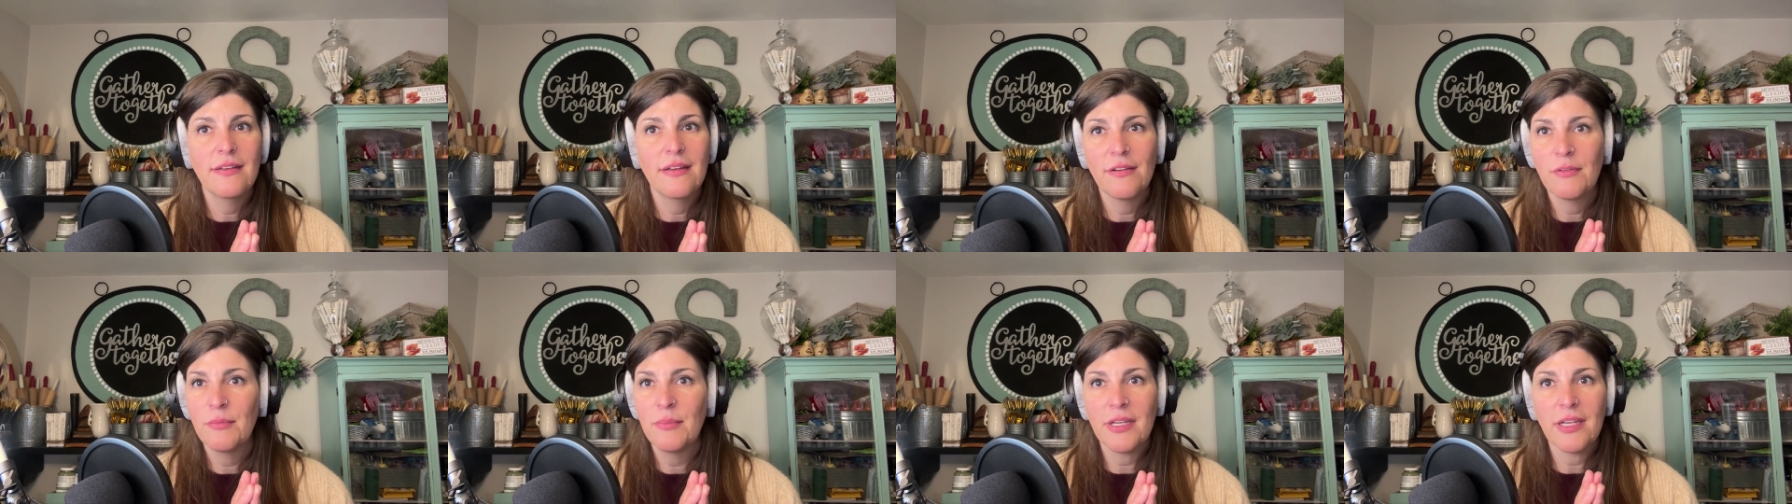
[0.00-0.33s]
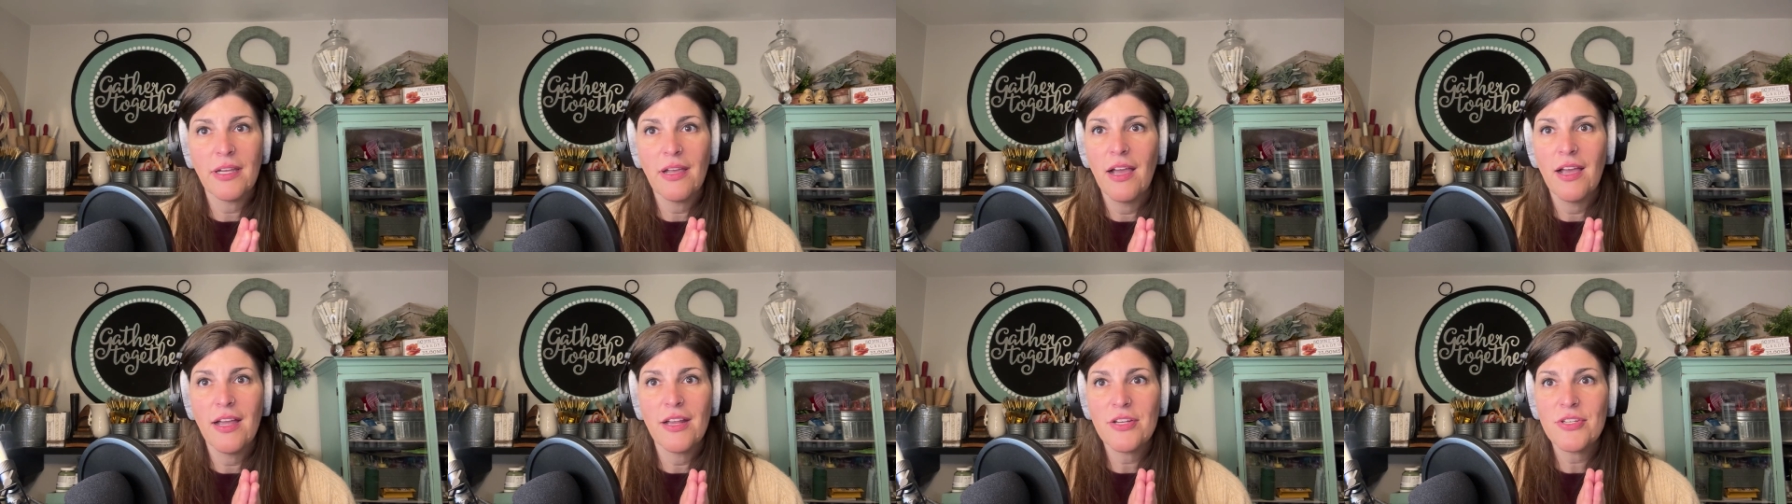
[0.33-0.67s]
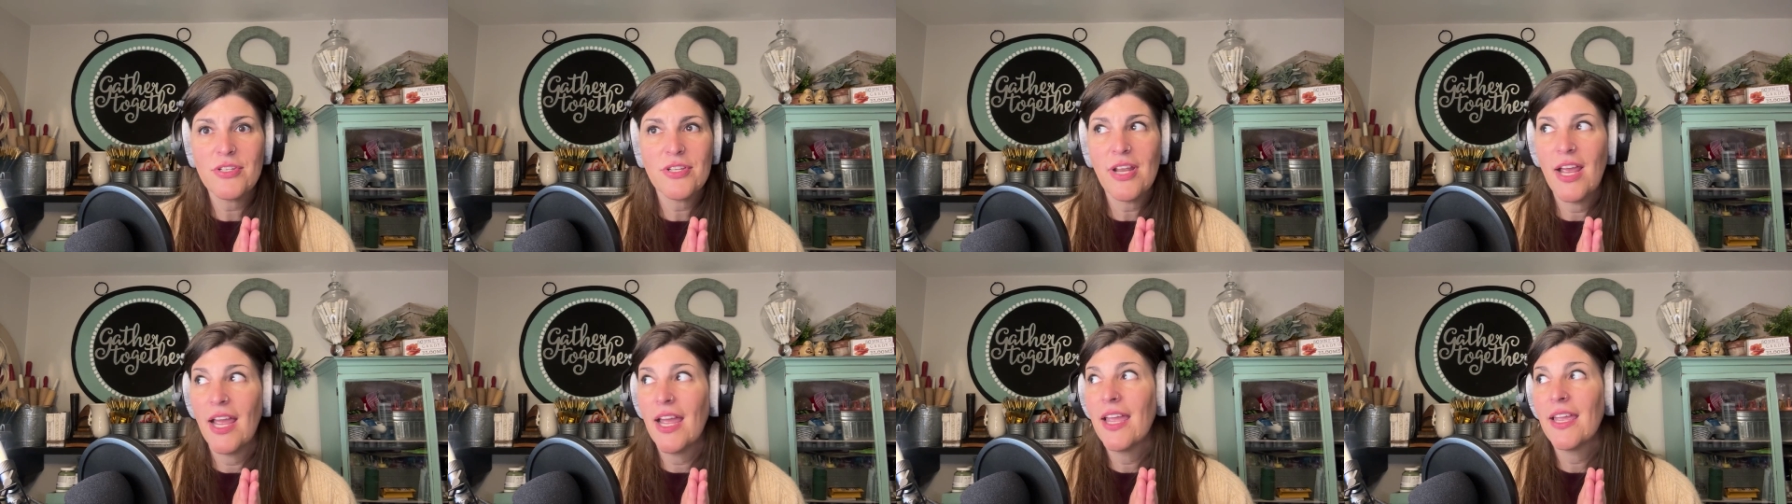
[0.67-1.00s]
oh my
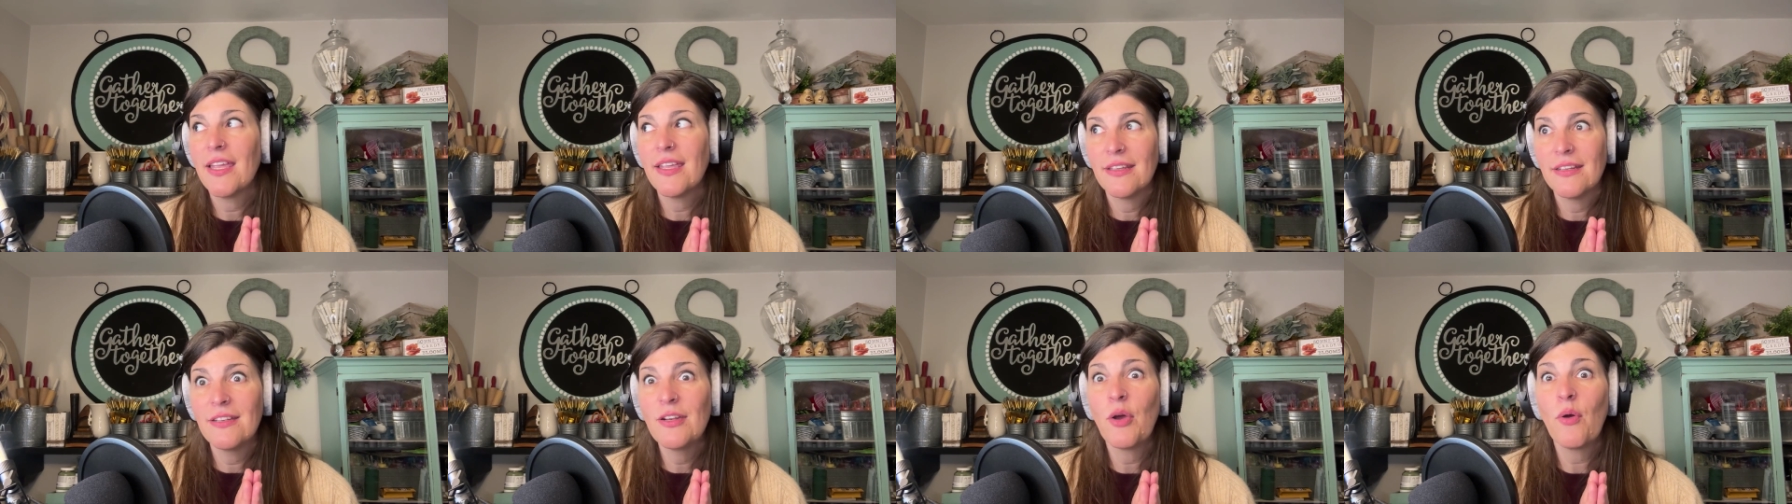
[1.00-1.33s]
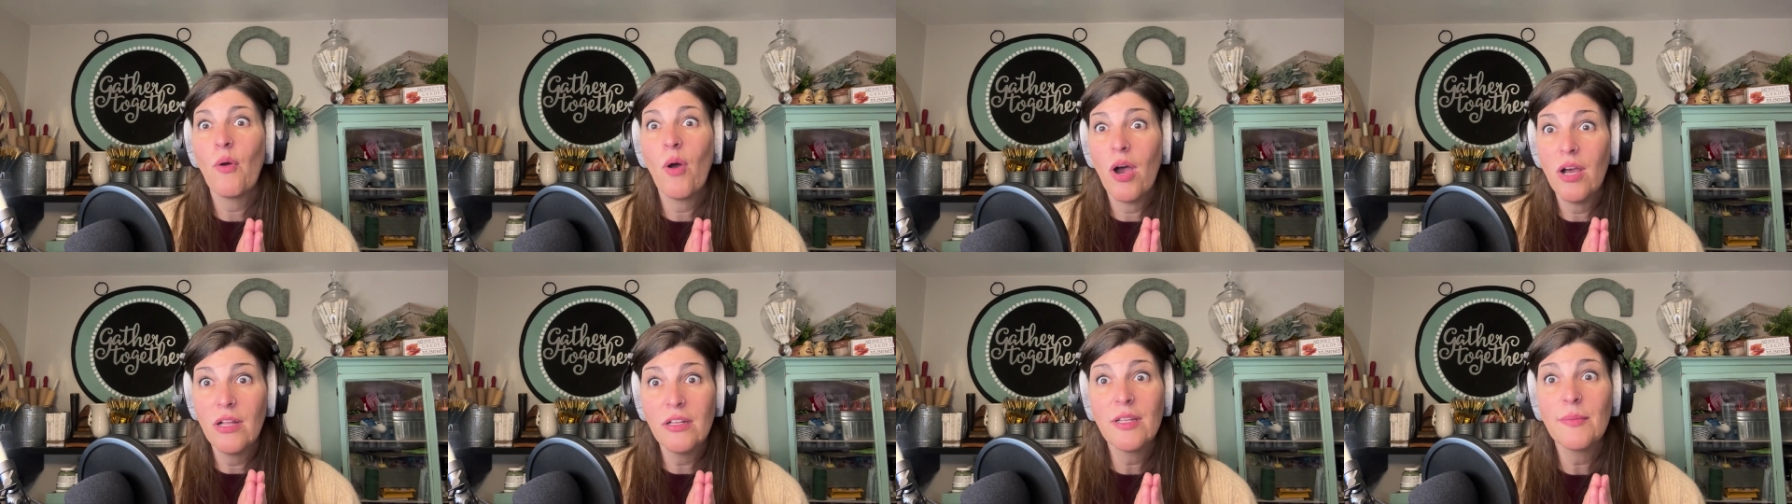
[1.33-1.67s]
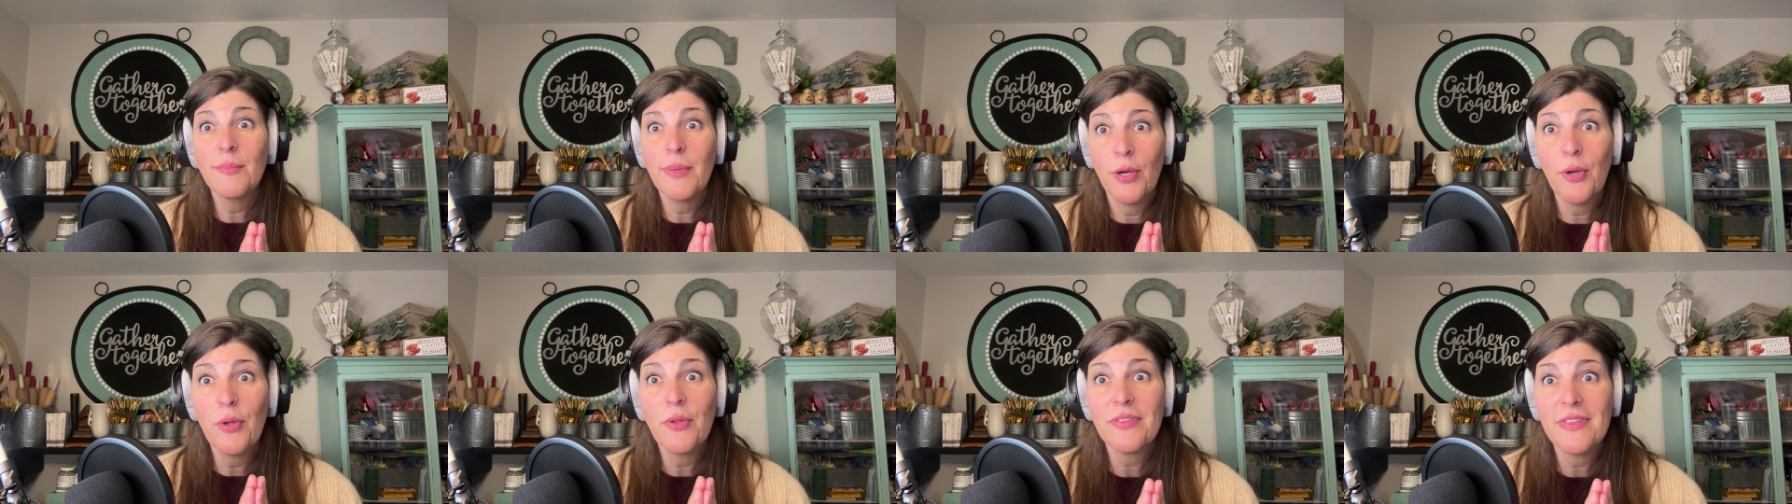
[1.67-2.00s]
gosh, I know all
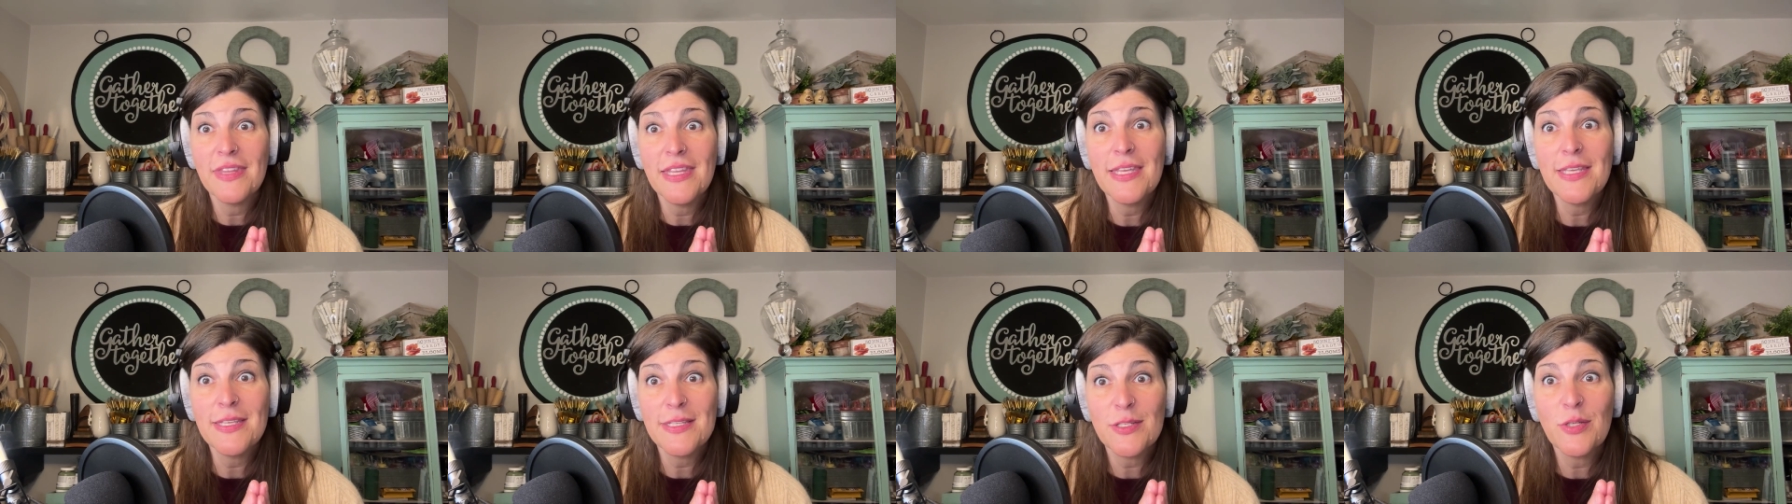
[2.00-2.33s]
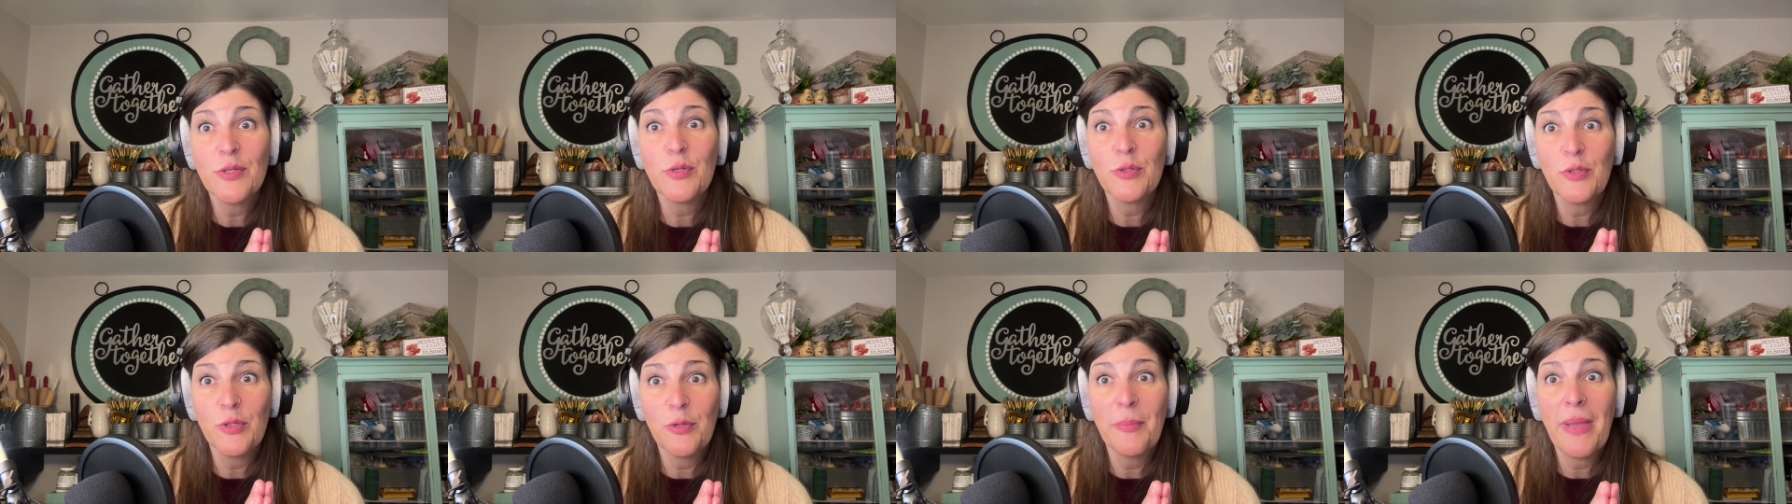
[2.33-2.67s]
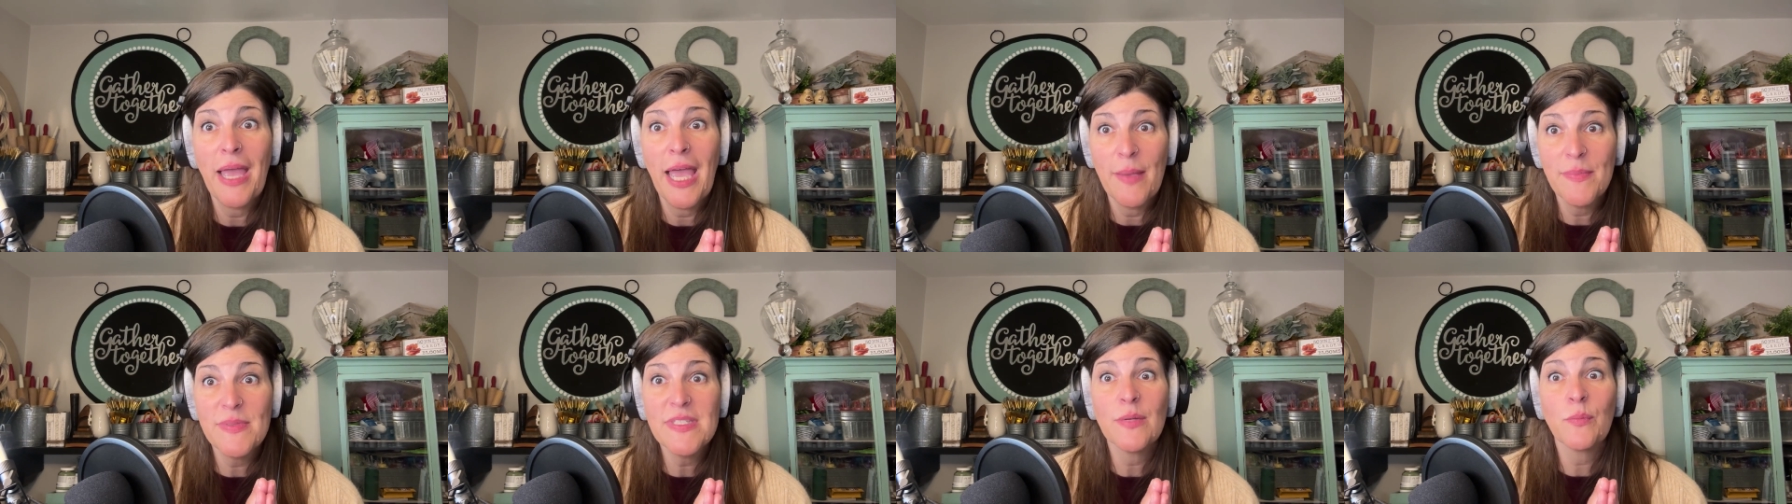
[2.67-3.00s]
about these Google
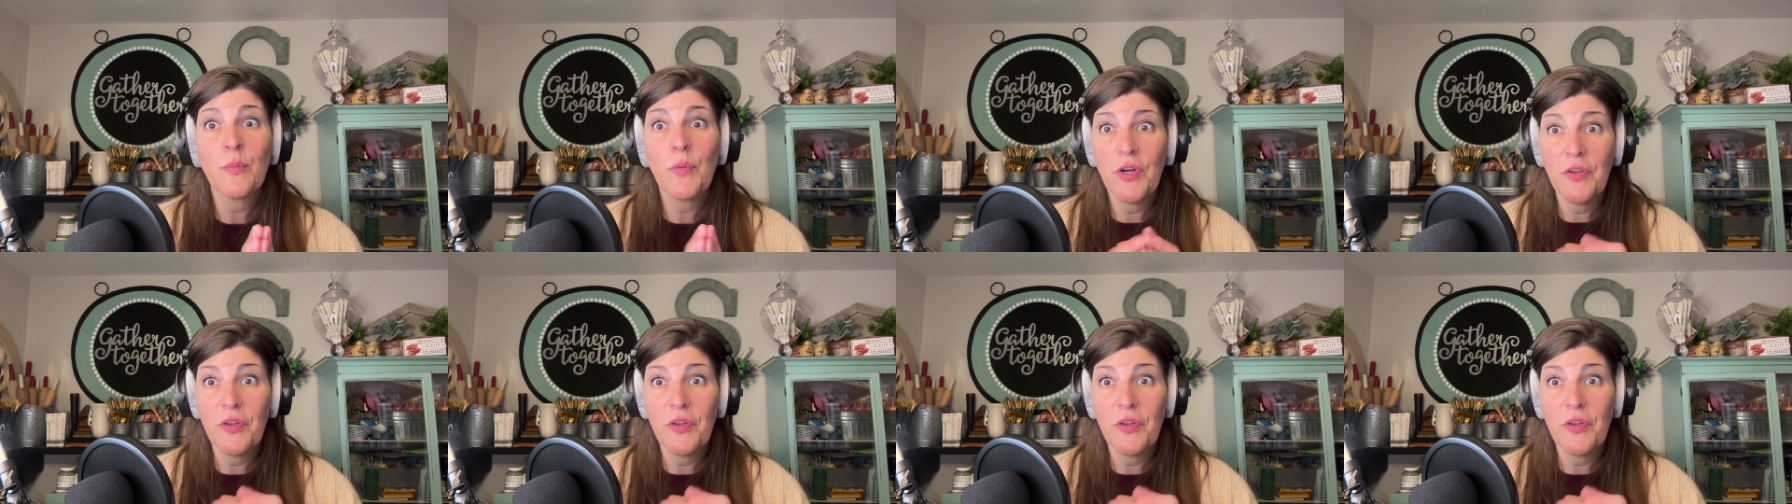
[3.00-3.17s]
Maps and